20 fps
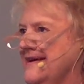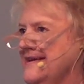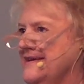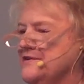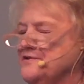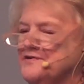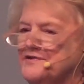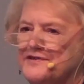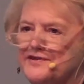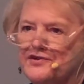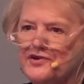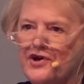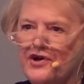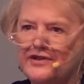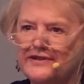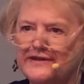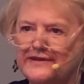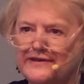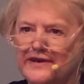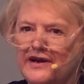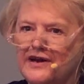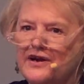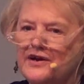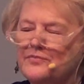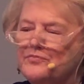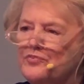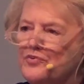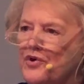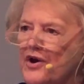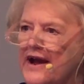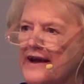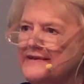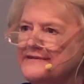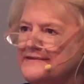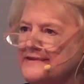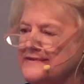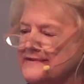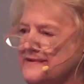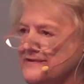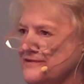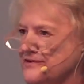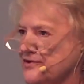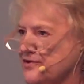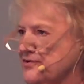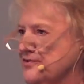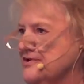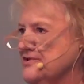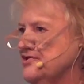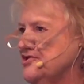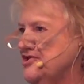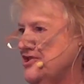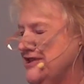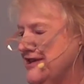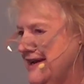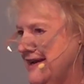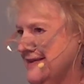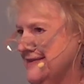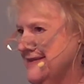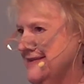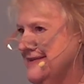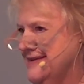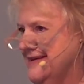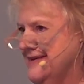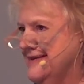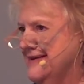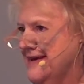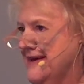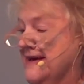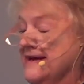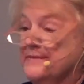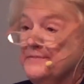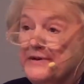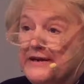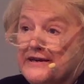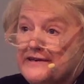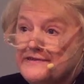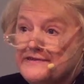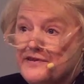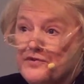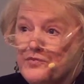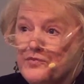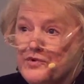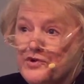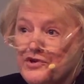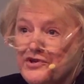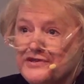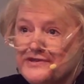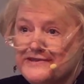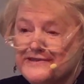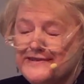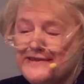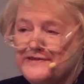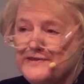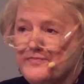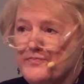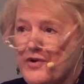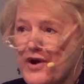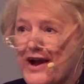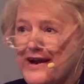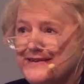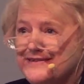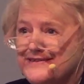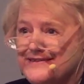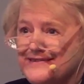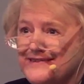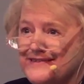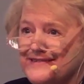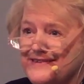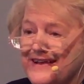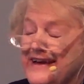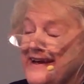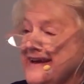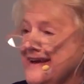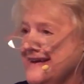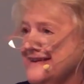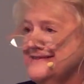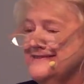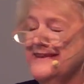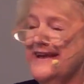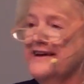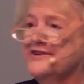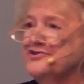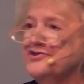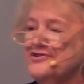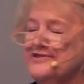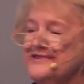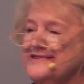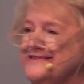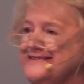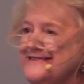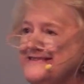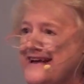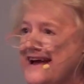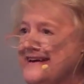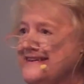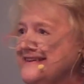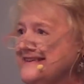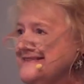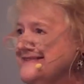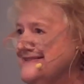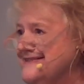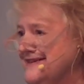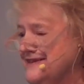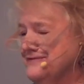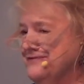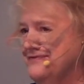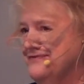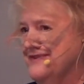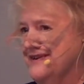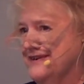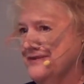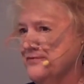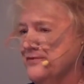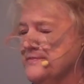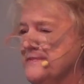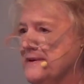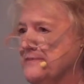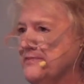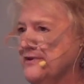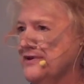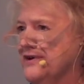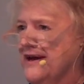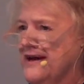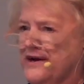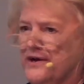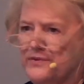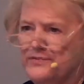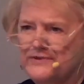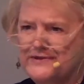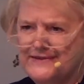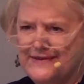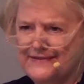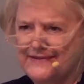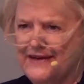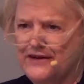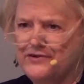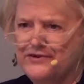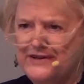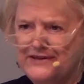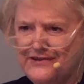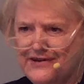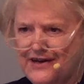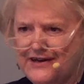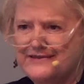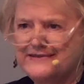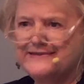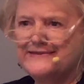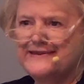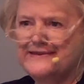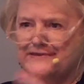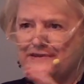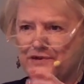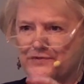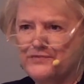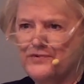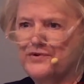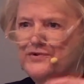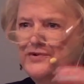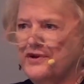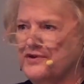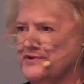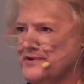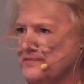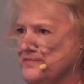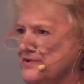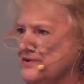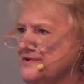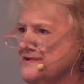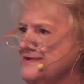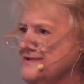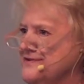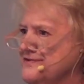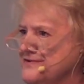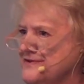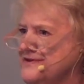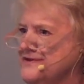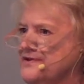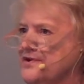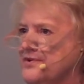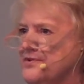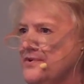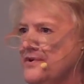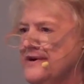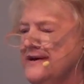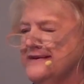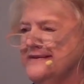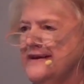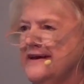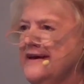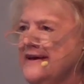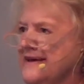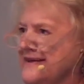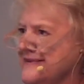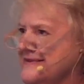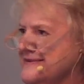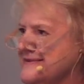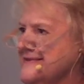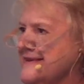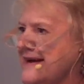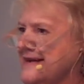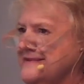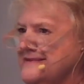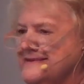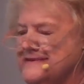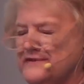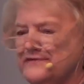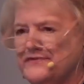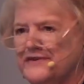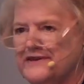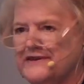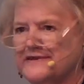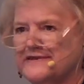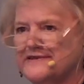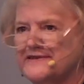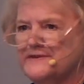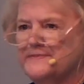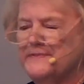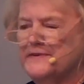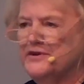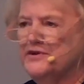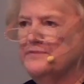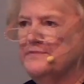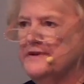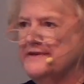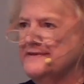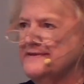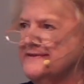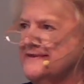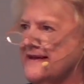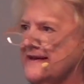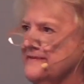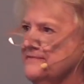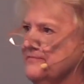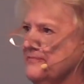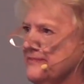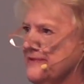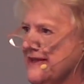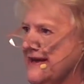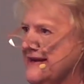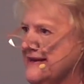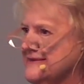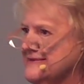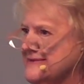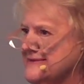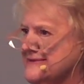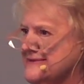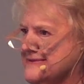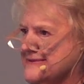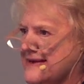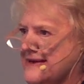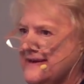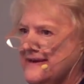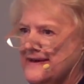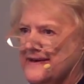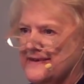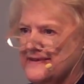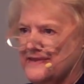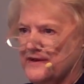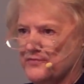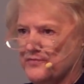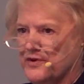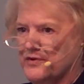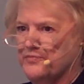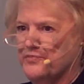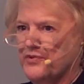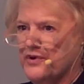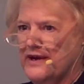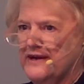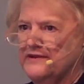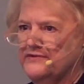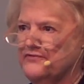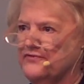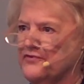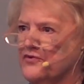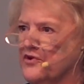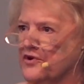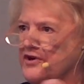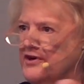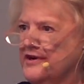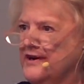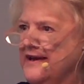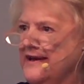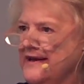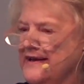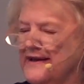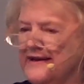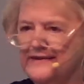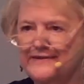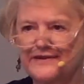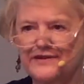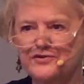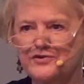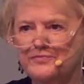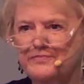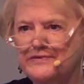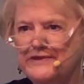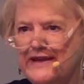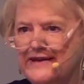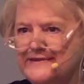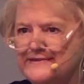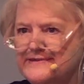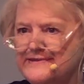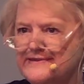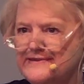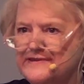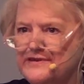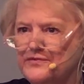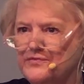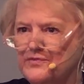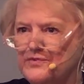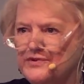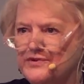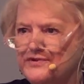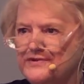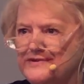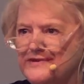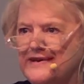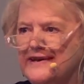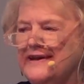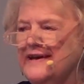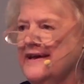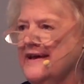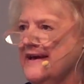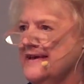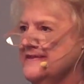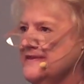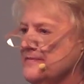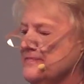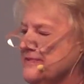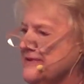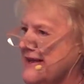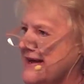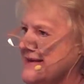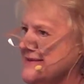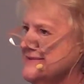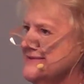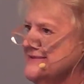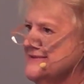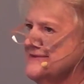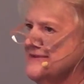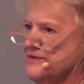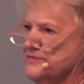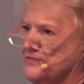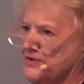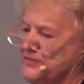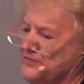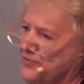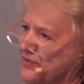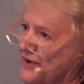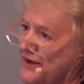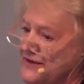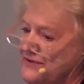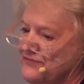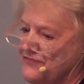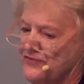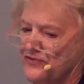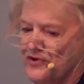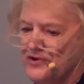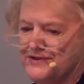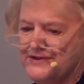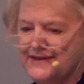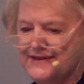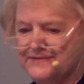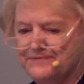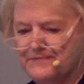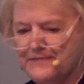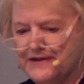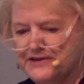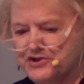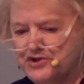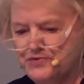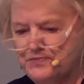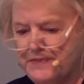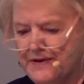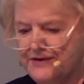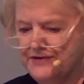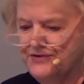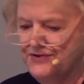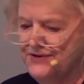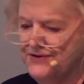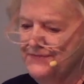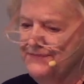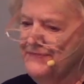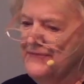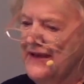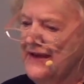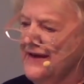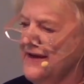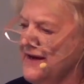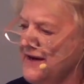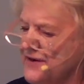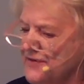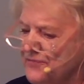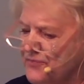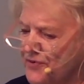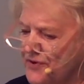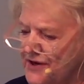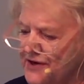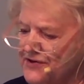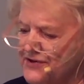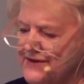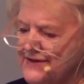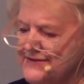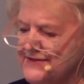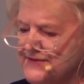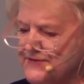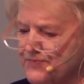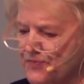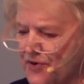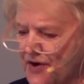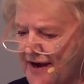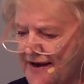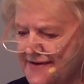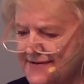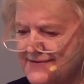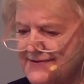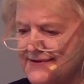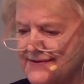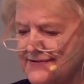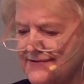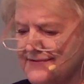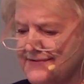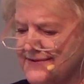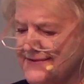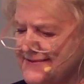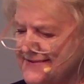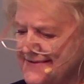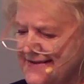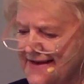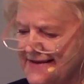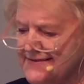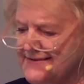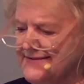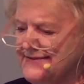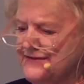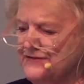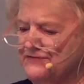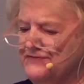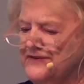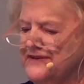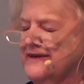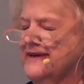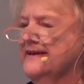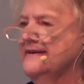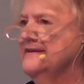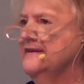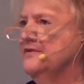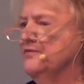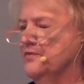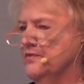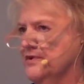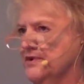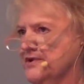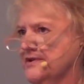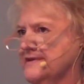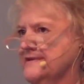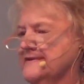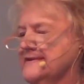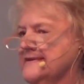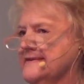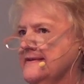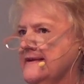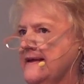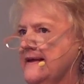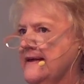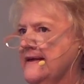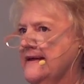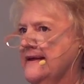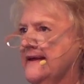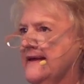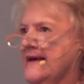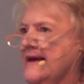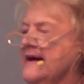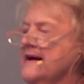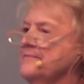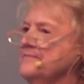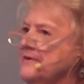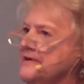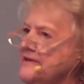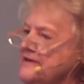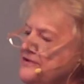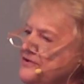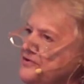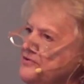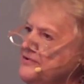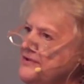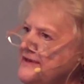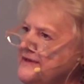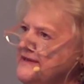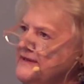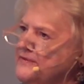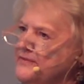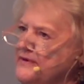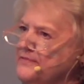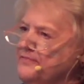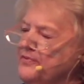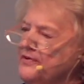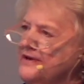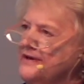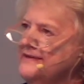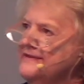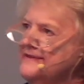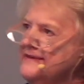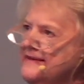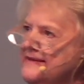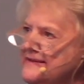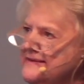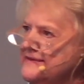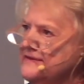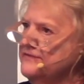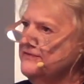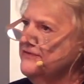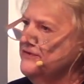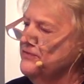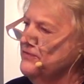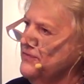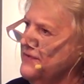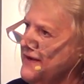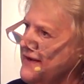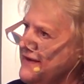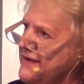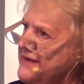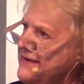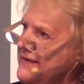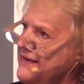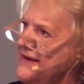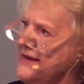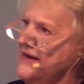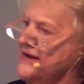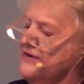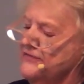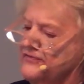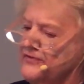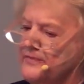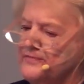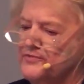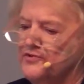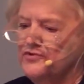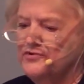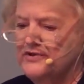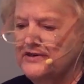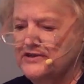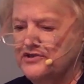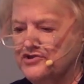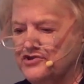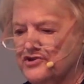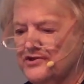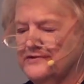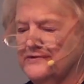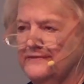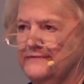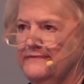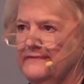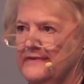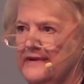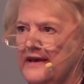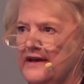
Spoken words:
We used to call it practical Christianity because it works, it's practical, it's actually scientific. Remember, was it Larry Dossey that wrote all the books years ago on the scientific experiments on plants that were prayed for, and other plants that weren't, and the plants that were prayed for did much better. Prayer is practical, it's scientific, and it works. But in Unity, we pray a little different way from tradition.